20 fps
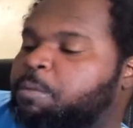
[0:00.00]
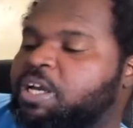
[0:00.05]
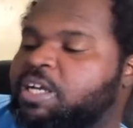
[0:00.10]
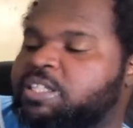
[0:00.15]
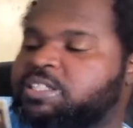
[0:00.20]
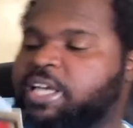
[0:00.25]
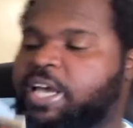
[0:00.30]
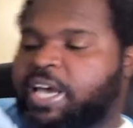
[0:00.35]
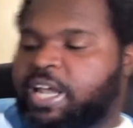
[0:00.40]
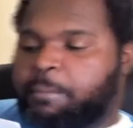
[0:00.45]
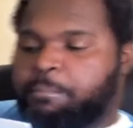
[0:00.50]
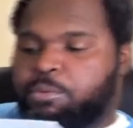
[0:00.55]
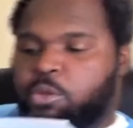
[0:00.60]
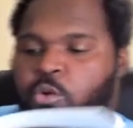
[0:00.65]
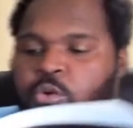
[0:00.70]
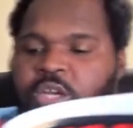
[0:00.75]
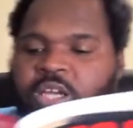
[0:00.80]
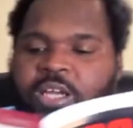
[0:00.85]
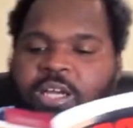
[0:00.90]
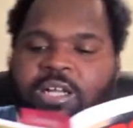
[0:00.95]
Because I had a
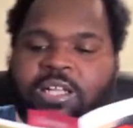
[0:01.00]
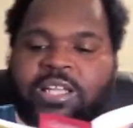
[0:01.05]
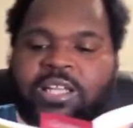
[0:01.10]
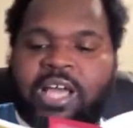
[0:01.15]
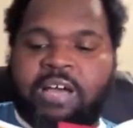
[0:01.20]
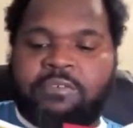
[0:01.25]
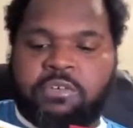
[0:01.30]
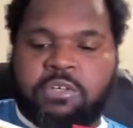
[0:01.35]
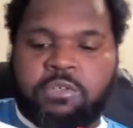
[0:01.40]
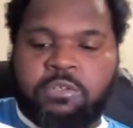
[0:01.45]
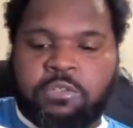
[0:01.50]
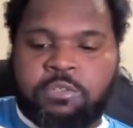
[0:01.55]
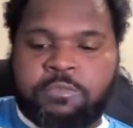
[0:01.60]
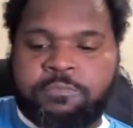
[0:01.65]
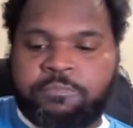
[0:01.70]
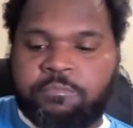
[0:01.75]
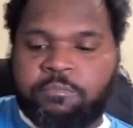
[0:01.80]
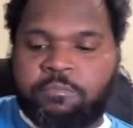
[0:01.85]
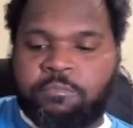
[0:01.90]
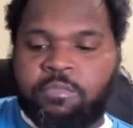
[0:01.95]
broken clavicle,
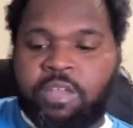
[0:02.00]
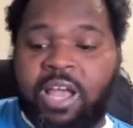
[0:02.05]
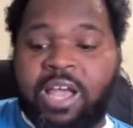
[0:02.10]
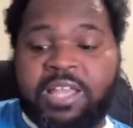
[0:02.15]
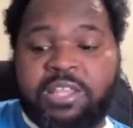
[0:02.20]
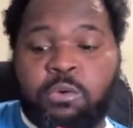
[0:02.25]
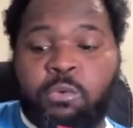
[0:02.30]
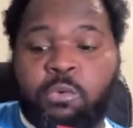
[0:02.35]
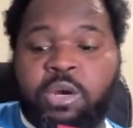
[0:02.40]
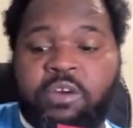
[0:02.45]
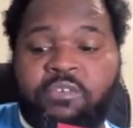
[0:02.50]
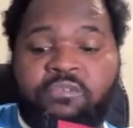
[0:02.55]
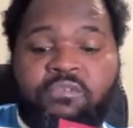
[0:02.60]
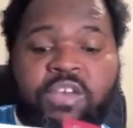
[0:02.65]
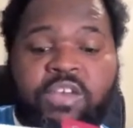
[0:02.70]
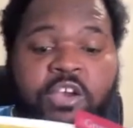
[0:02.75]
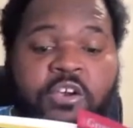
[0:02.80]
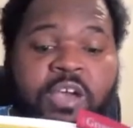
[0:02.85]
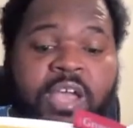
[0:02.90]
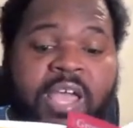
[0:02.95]
I had to wear
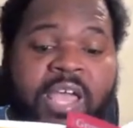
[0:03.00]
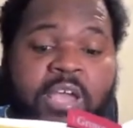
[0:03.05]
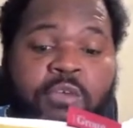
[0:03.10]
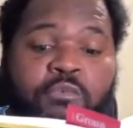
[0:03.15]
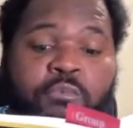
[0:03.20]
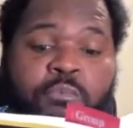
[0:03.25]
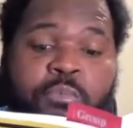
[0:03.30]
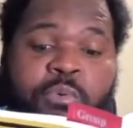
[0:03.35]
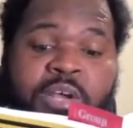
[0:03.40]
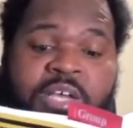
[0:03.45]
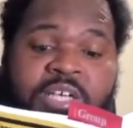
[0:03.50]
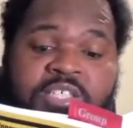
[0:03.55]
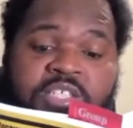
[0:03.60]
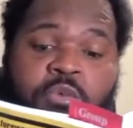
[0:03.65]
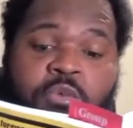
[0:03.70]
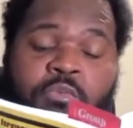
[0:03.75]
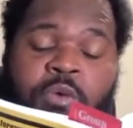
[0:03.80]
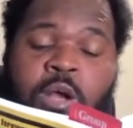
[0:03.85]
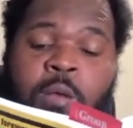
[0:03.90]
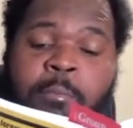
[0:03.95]
a figure eight
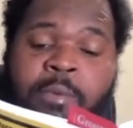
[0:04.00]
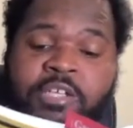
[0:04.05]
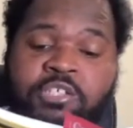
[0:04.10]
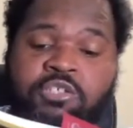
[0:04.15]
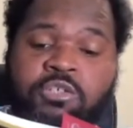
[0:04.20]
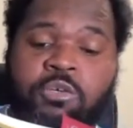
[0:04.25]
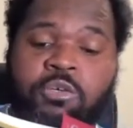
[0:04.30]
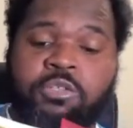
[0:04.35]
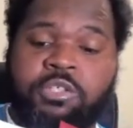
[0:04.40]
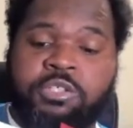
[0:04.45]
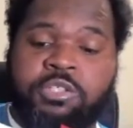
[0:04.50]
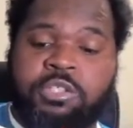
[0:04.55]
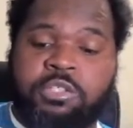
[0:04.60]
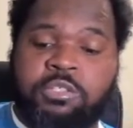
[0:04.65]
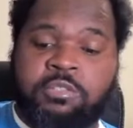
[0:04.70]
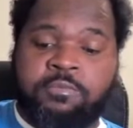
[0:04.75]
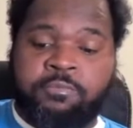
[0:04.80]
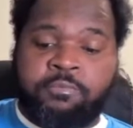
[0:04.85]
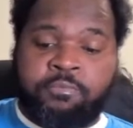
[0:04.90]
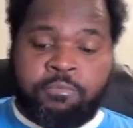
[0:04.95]
brace around my shoulders.
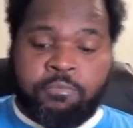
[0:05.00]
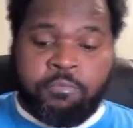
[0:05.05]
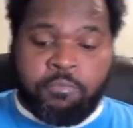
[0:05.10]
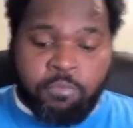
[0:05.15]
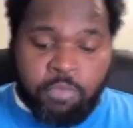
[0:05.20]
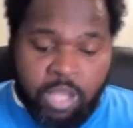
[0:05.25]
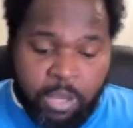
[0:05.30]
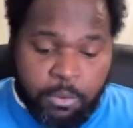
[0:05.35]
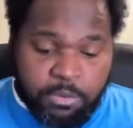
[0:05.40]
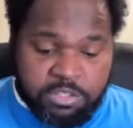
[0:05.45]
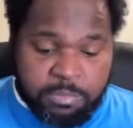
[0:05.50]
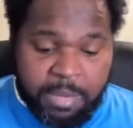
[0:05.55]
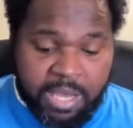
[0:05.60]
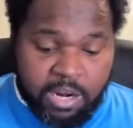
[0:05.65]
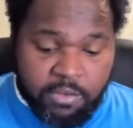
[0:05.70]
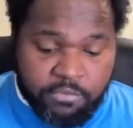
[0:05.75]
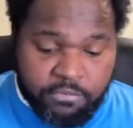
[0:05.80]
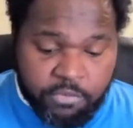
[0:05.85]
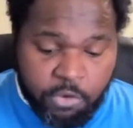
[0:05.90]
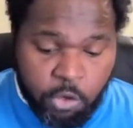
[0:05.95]
It was made
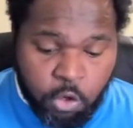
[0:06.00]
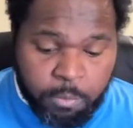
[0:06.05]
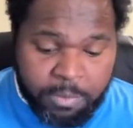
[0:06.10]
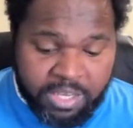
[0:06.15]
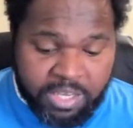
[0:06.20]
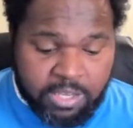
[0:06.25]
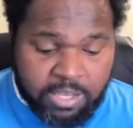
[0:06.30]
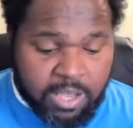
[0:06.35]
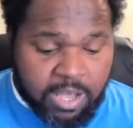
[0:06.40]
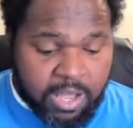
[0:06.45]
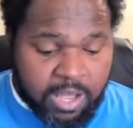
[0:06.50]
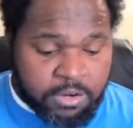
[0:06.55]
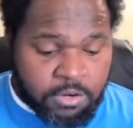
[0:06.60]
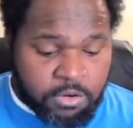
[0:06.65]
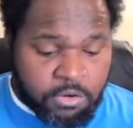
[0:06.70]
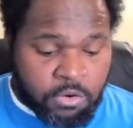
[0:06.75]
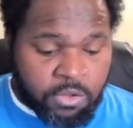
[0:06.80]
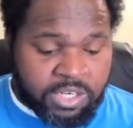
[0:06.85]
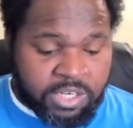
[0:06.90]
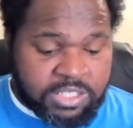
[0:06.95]
of foam and cotton
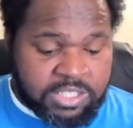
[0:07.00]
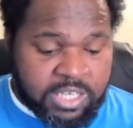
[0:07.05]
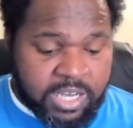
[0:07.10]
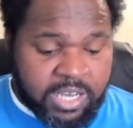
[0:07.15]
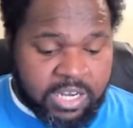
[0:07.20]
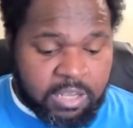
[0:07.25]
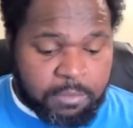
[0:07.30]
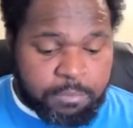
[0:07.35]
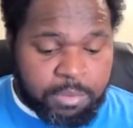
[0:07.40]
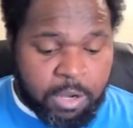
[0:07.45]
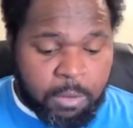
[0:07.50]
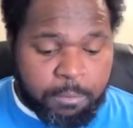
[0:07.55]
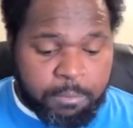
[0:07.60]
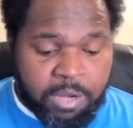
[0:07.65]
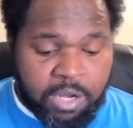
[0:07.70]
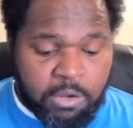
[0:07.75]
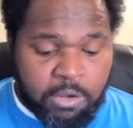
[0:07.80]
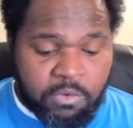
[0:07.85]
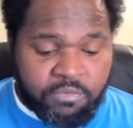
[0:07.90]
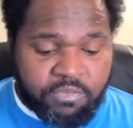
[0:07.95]
on the tiny
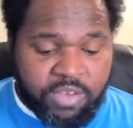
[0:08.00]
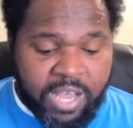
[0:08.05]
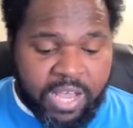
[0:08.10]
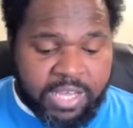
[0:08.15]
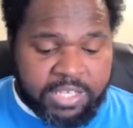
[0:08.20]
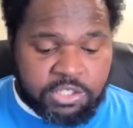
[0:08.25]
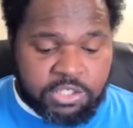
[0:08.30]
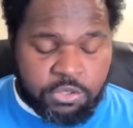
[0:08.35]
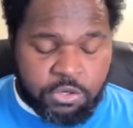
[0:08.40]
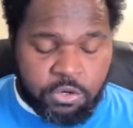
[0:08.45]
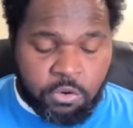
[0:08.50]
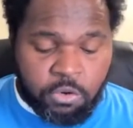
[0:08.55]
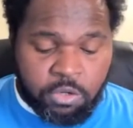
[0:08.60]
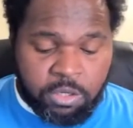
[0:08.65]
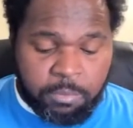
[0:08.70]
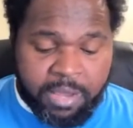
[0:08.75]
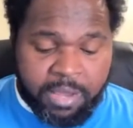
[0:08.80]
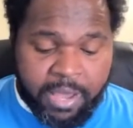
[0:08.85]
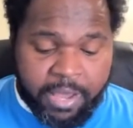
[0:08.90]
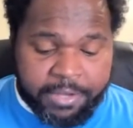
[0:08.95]
belt buckle fastener on the
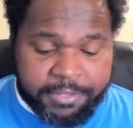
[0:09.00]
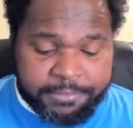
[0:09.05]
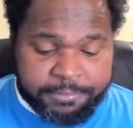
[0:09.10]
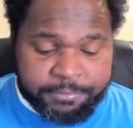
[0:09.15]
back,